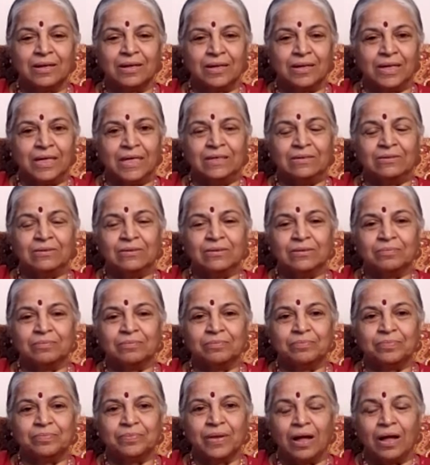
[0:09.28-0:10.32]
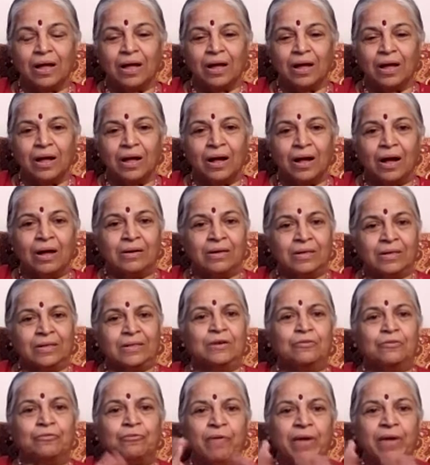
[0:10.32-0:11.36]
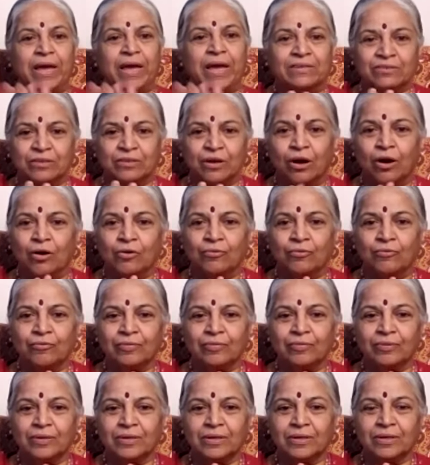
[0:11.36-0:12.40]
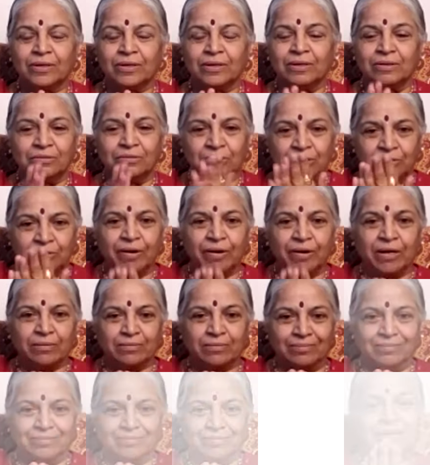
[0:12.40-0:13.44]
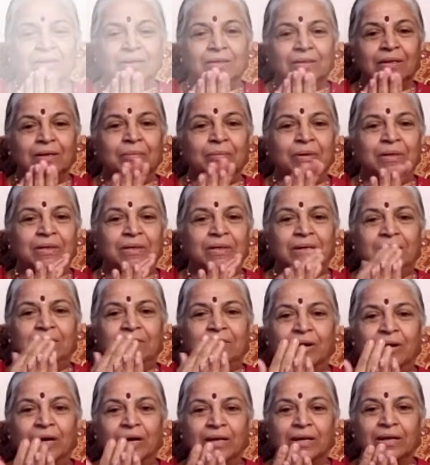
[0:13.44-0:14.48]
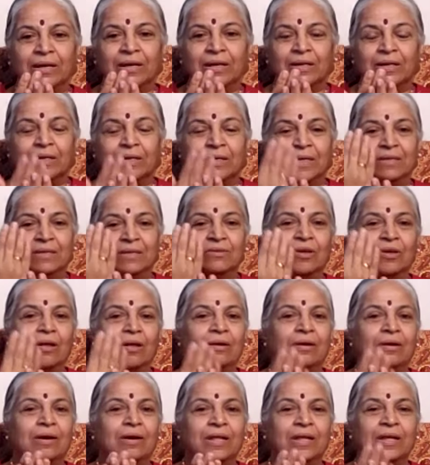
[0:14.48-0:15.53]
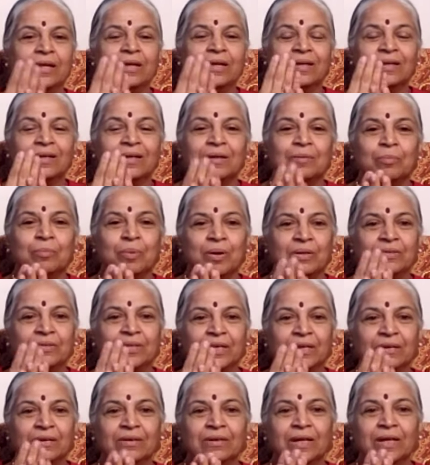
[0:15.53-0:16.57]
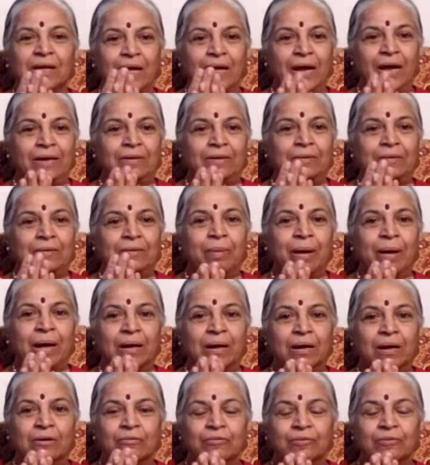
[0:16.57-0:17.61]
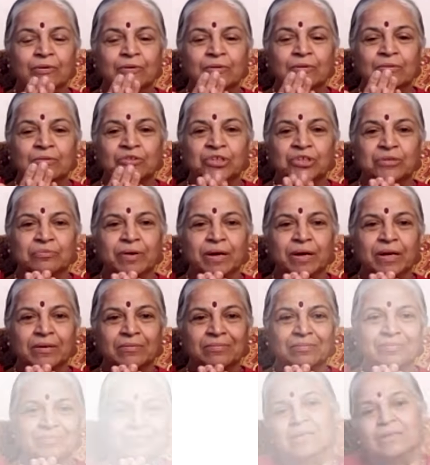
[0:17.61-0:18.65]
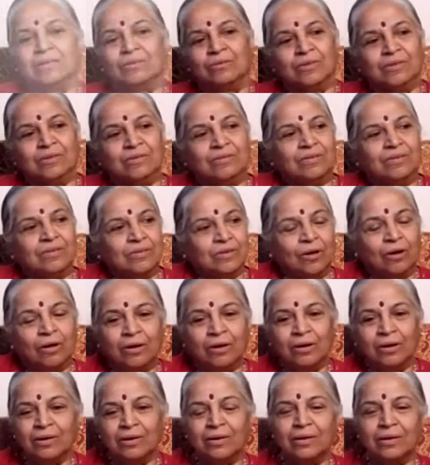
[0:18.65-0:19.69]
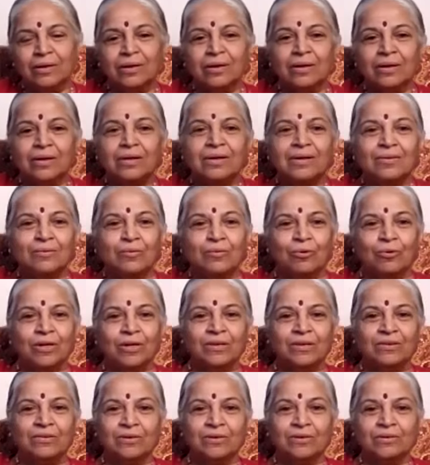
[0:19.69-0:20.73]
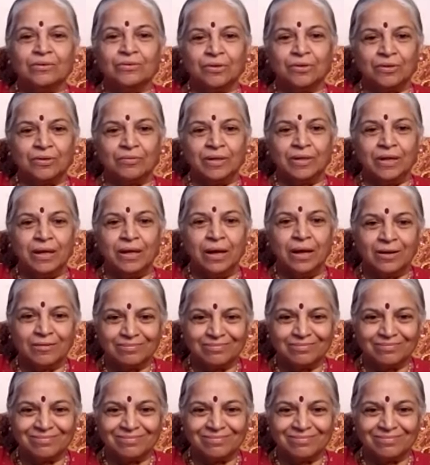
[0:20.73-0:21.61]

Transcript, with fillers: is another face of Shiva. The Mother Divine is already present at the back of Shiva. So this is all what is Sri Vidya.